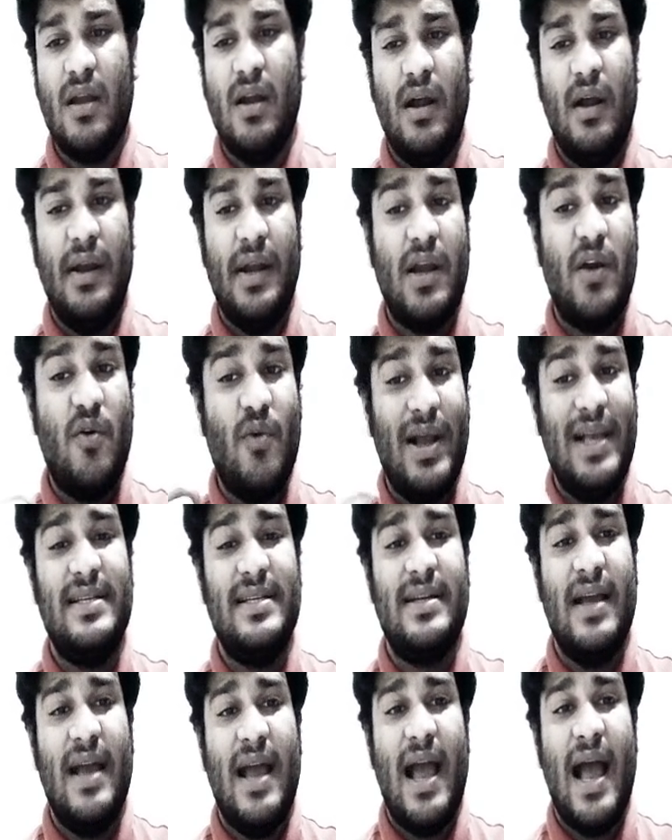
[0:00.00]
request
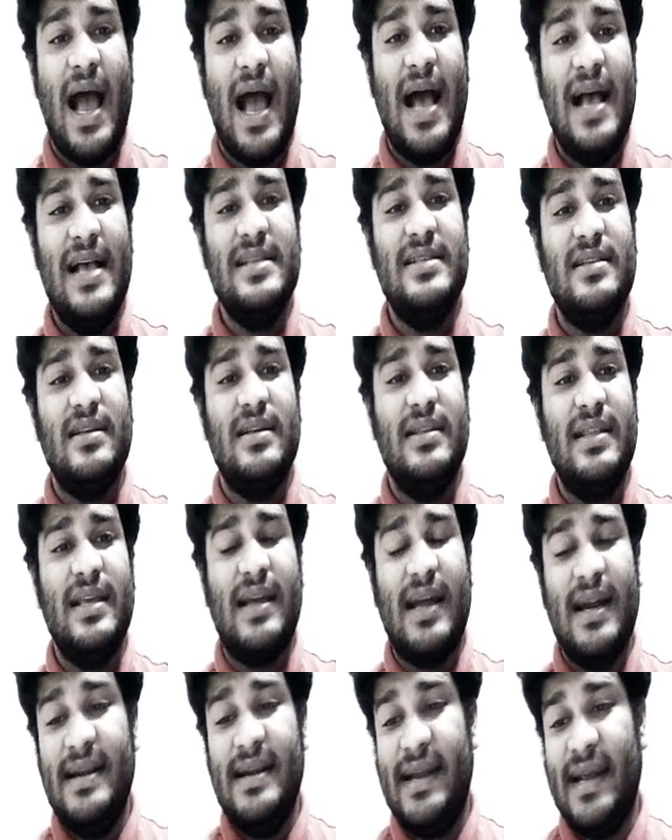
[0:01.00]
has the
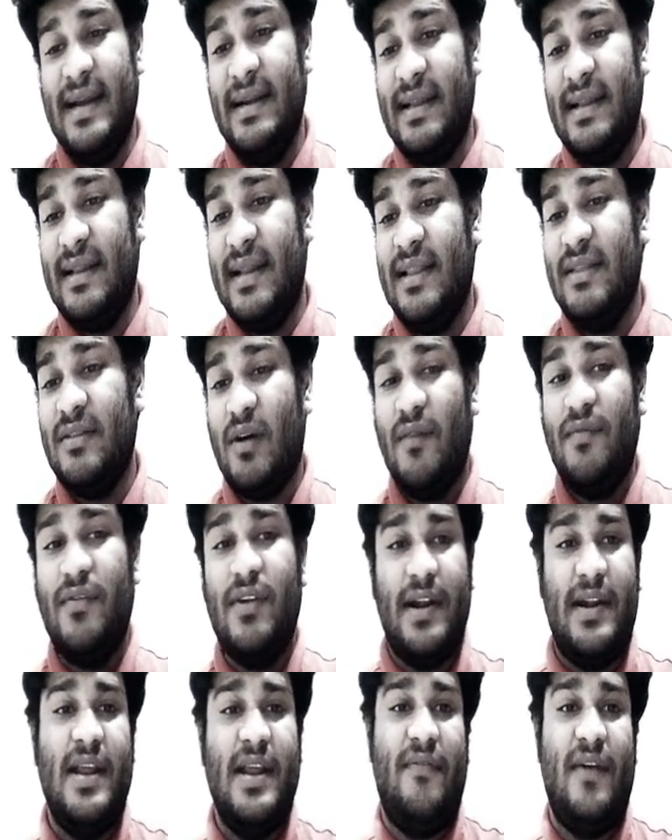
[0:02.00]
content length of
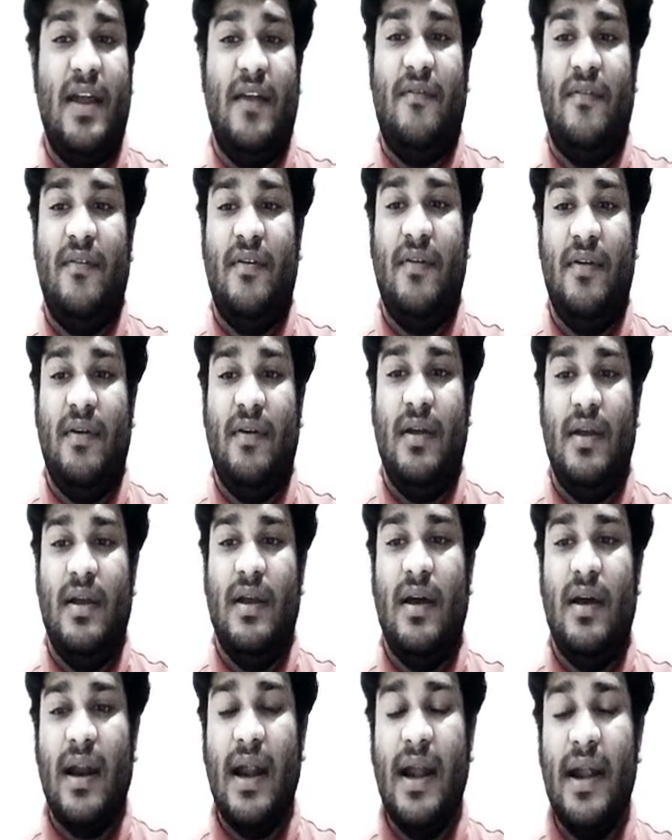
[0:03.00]
35.
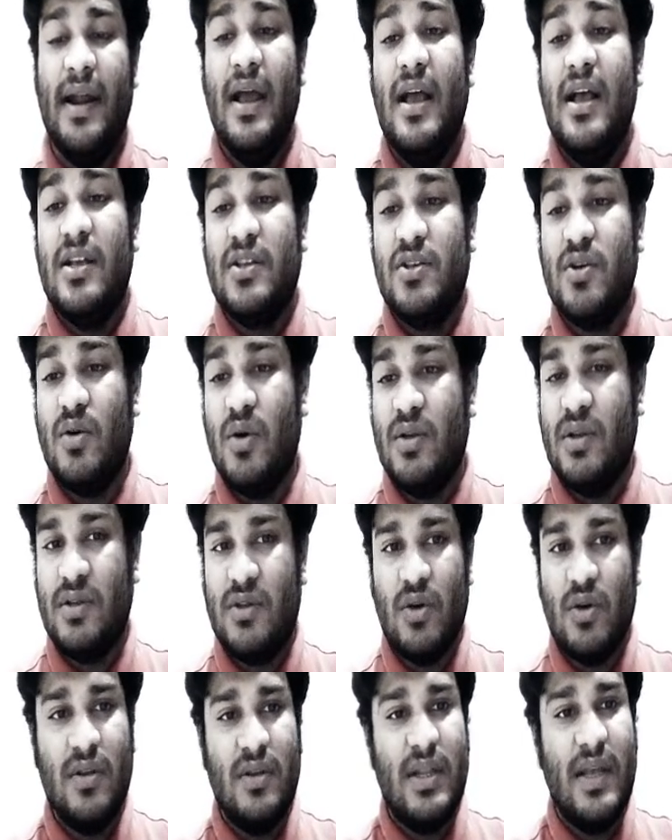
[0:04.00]
Right.
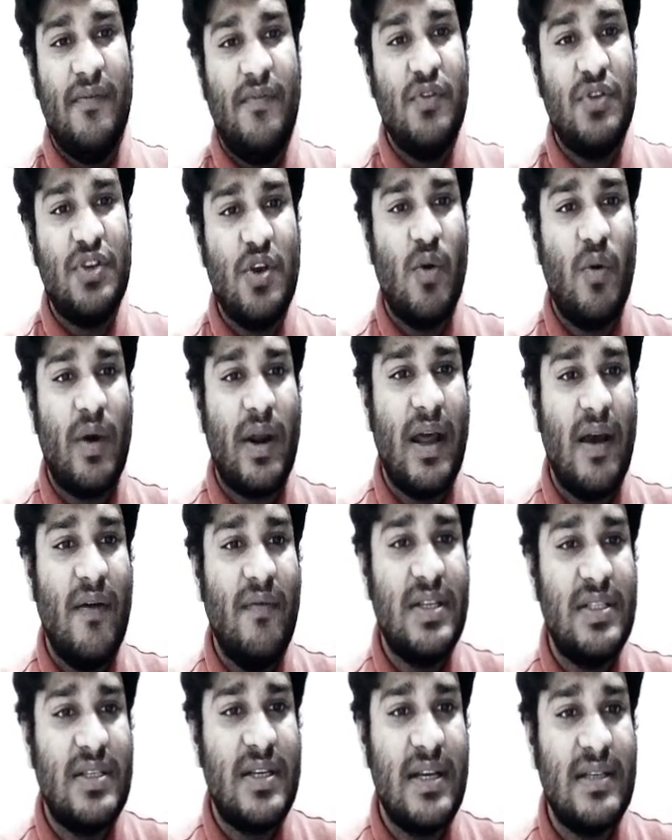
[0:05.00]
So if you see over here
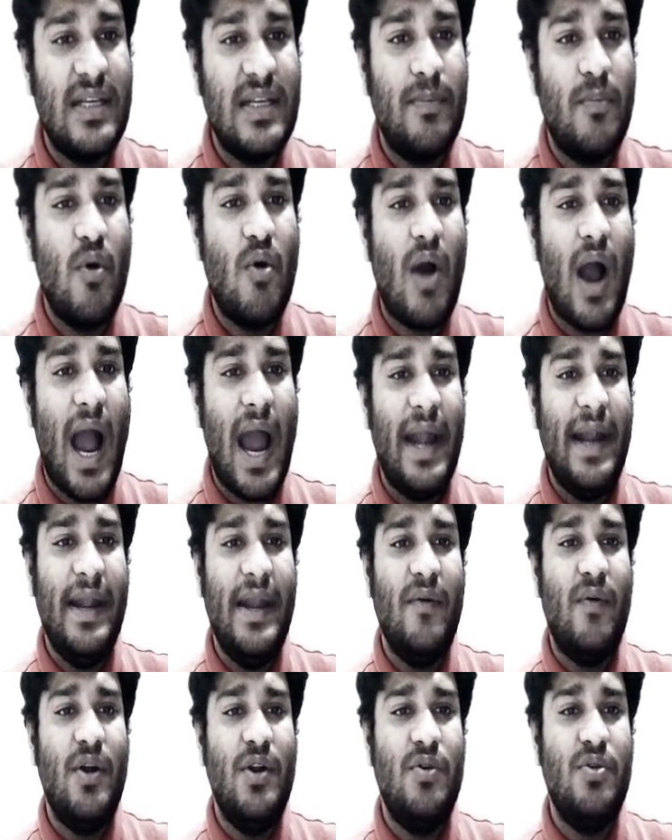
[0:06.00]
which says that book
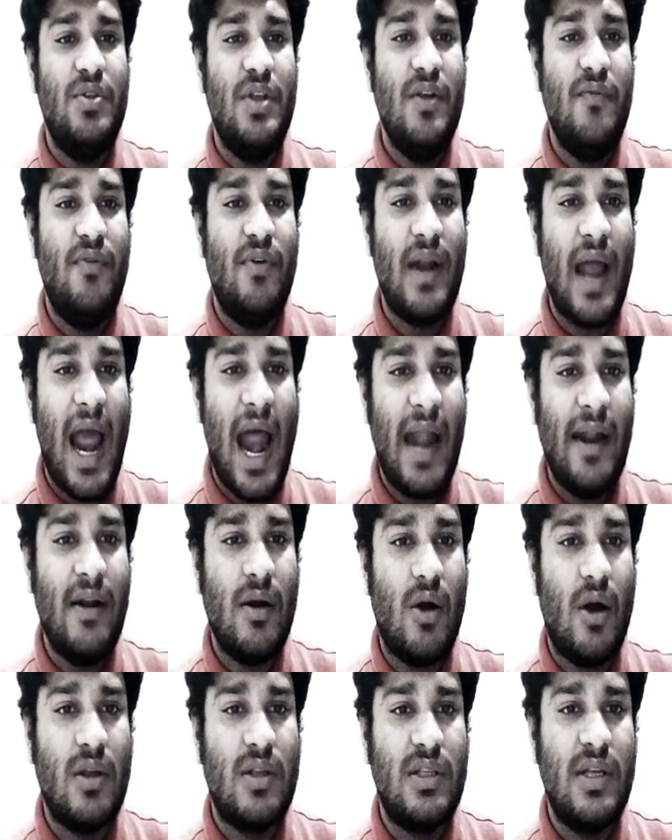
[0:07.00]
ID 1234 and
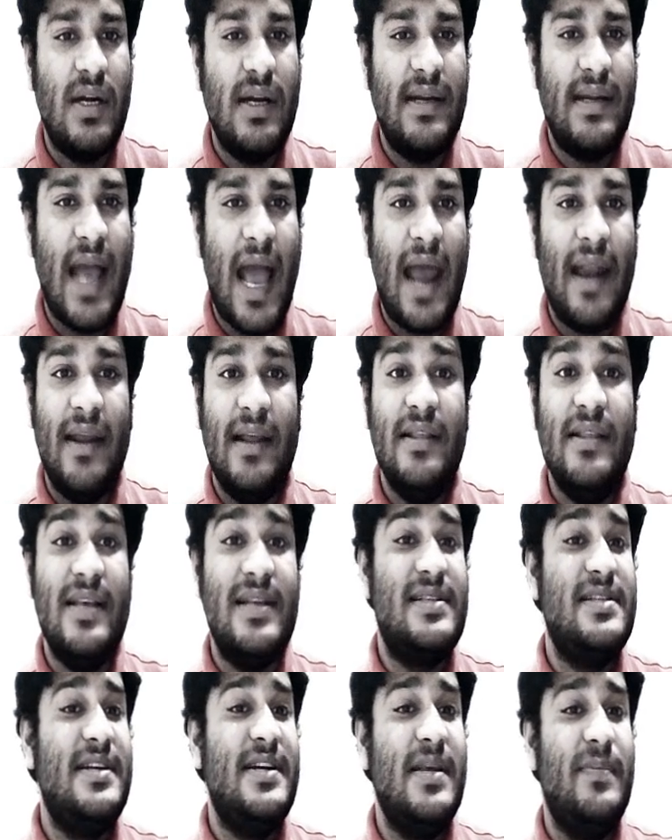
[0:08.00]
author tan in the
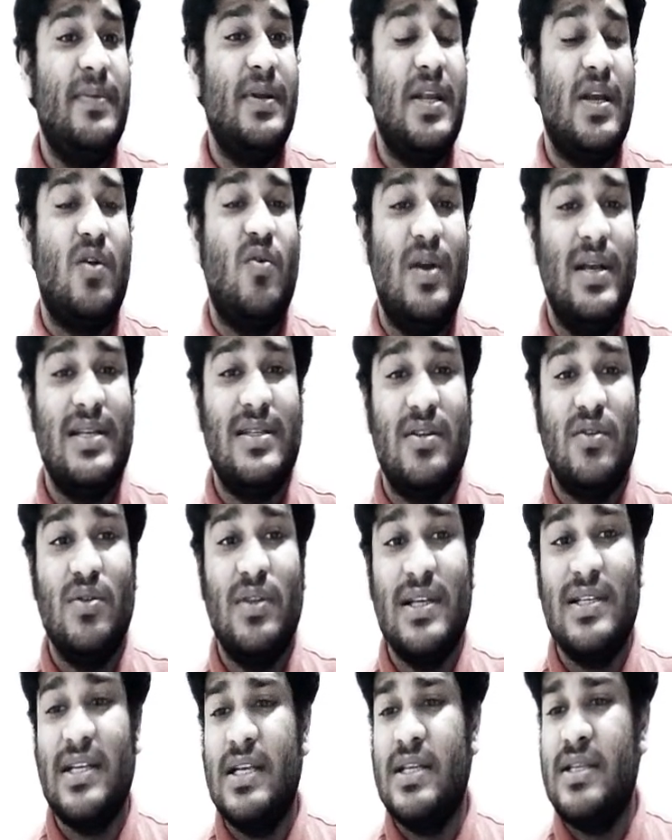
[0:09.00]
HTTP request, so
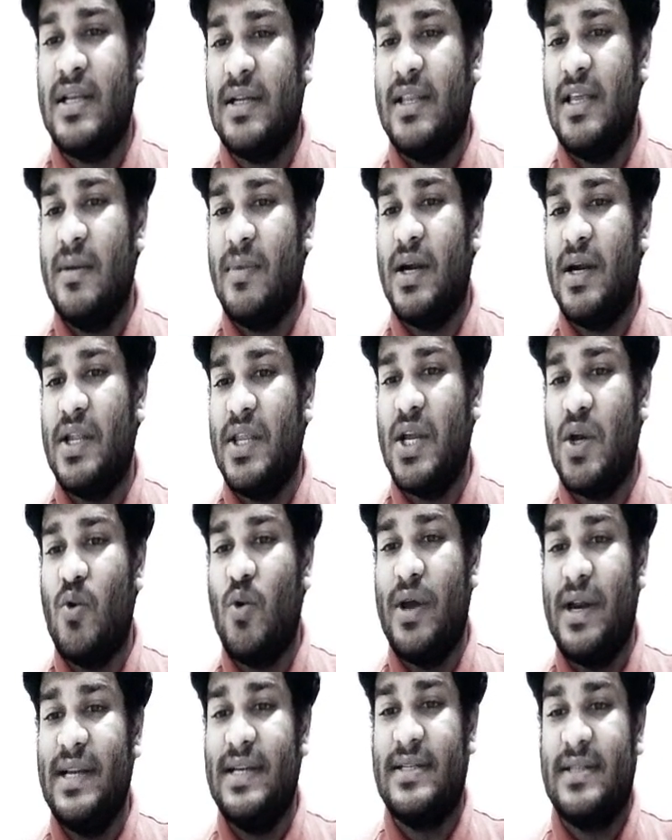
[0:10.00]
this is nothing but the
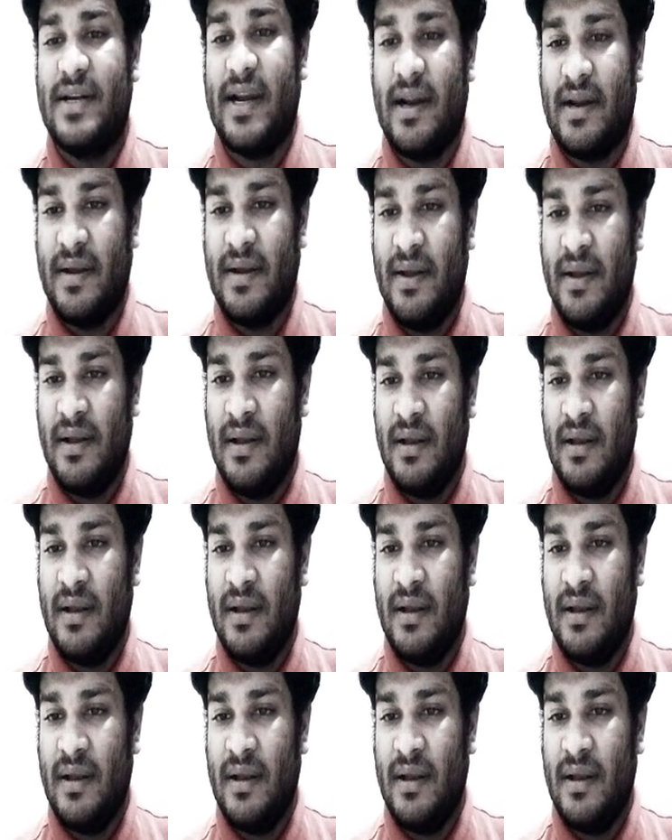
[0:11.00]
query string.